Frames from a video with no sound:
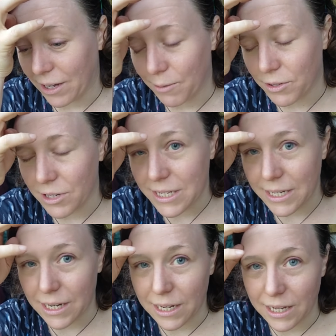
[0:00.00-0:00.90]
I was honestly
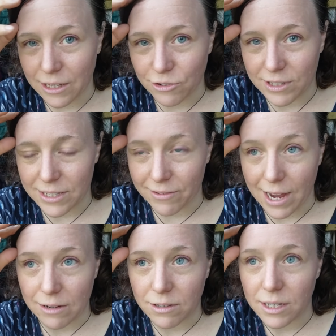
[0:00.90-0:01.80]
looking at the trees
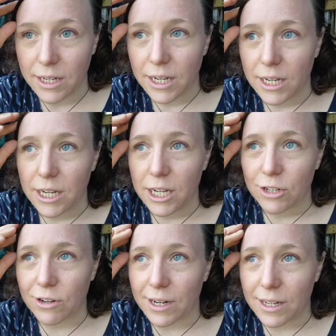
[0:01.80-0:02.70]
around,
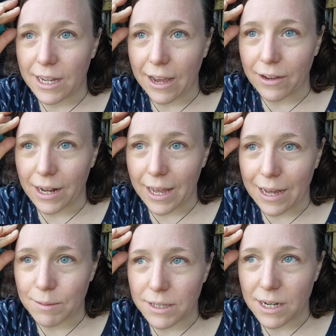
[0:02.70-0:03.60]
trying to calculate
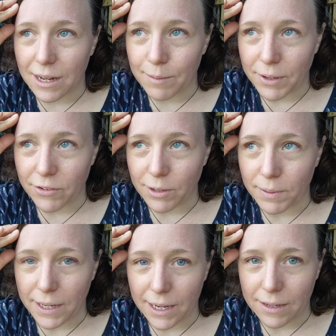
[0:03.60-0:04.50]
how much climbing rope
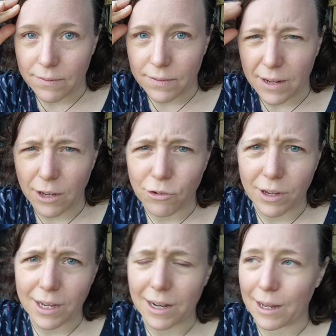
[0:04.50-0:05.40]
I have, like
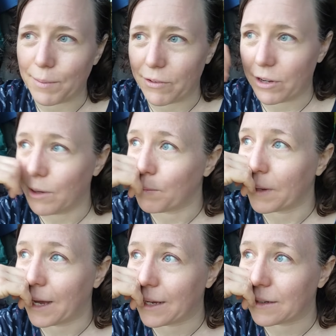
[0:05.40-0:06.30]
tree climbing rope,
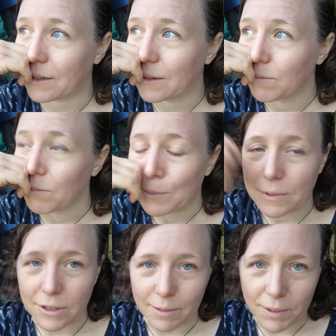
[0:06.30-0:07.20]
and
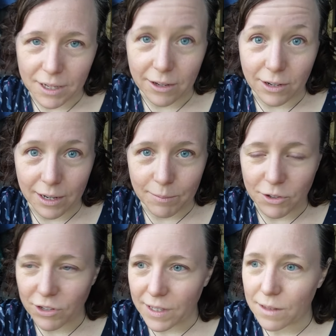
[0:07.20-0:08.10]
not that I'm going to go climb the
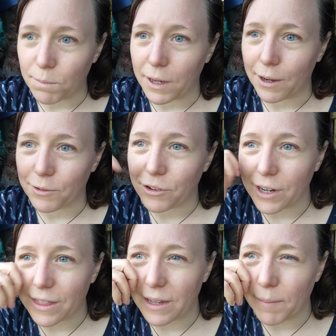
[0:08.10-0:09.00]
trees, but I was trying
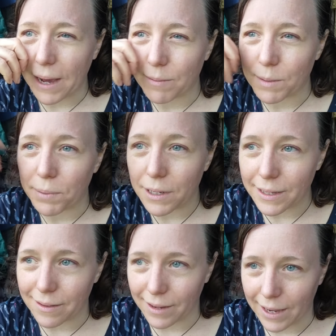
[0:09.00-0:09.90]
to think about how many
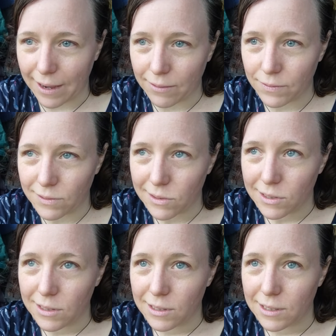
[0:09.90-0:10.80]
pulleys I have,
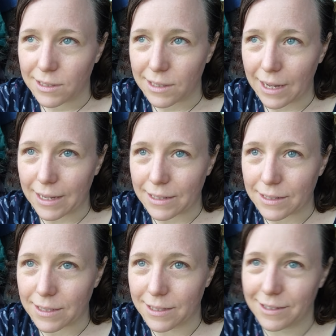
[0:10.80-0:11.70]

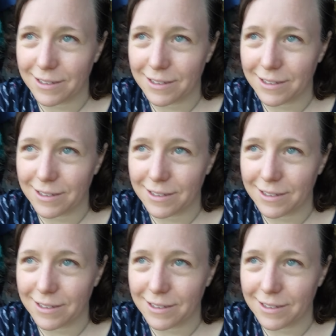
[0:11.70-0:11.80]
and